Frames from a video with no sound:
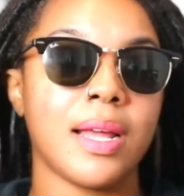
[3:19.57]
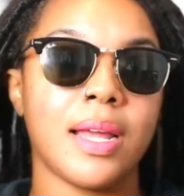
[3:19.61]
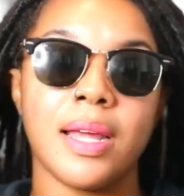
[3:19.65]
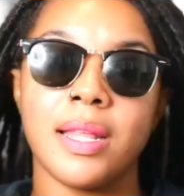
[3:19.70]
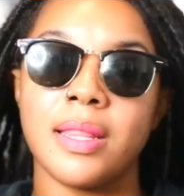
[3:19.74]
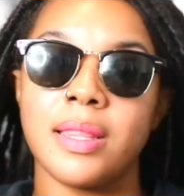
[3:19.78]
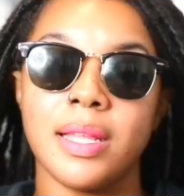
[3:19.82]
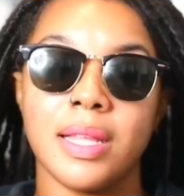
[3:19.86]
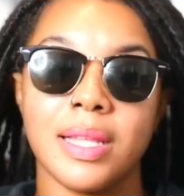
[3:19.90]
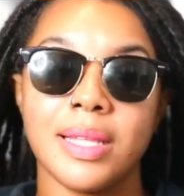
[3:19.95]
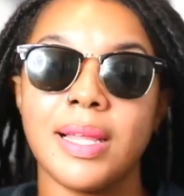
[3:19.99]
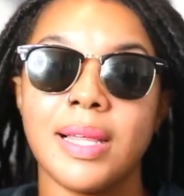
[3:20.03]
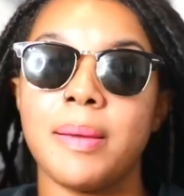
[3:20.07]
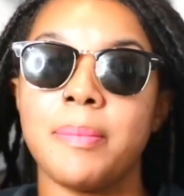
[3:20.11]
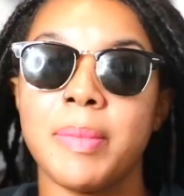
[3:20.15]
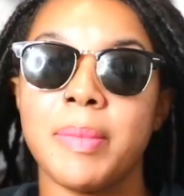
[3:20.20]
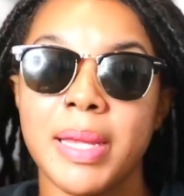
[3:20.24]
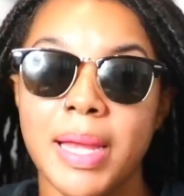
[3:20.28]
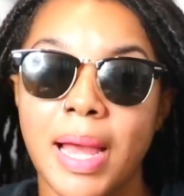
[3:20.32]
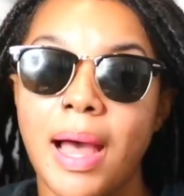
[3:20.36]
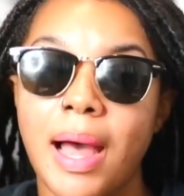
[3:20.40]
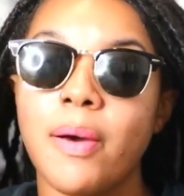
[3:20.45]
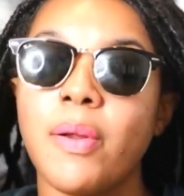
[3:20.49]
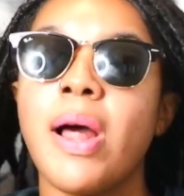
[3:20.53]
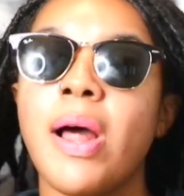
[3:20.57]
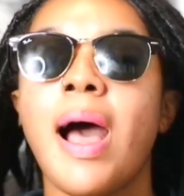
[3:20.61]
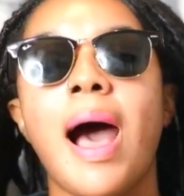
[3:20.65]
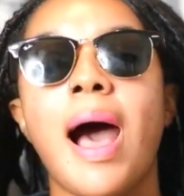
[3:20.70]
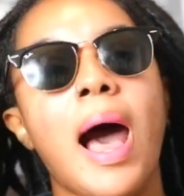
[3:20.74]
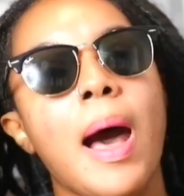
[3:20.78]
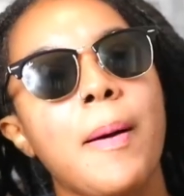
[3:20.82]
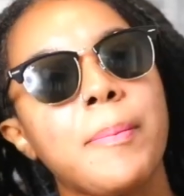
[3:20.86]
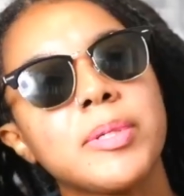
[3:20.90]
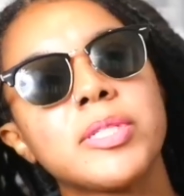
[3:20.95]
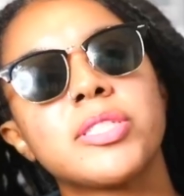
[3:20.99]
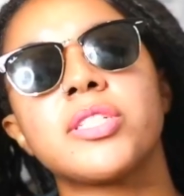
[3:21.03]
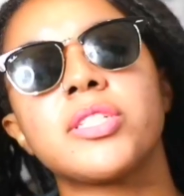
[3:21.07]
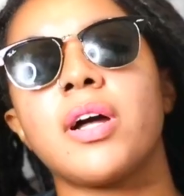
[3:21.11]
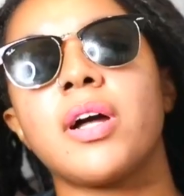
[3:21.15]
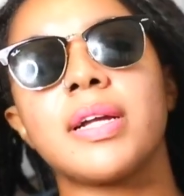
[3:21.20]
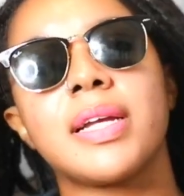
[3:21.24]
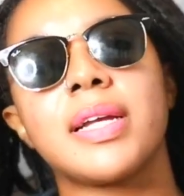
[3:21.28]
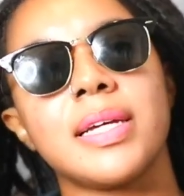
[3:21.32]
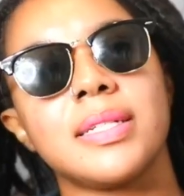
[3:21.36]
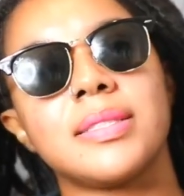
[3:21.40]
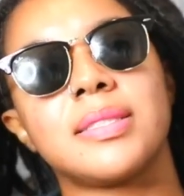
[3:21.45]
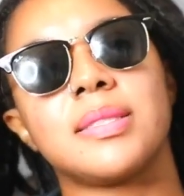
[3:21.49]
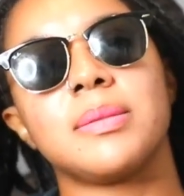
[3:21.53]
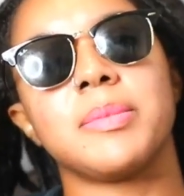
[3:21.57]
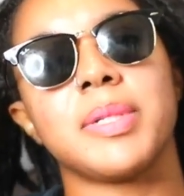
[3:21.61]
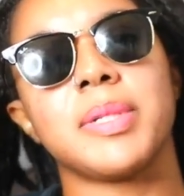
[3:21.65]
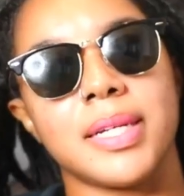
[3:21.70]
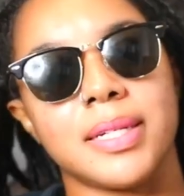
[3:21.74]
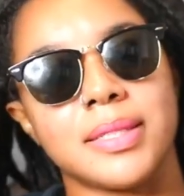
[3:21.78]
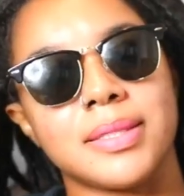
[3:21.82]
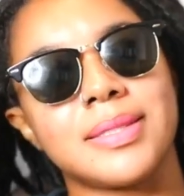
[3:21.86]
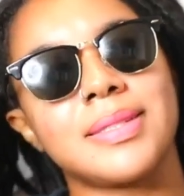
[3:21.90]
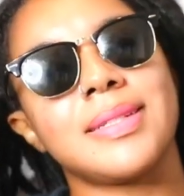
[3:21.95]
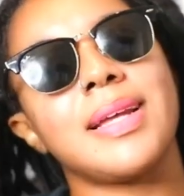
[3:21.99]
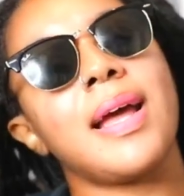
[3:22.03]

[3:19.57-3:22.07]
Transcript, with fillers: and then let me out, I'm gonna start killing some niggas.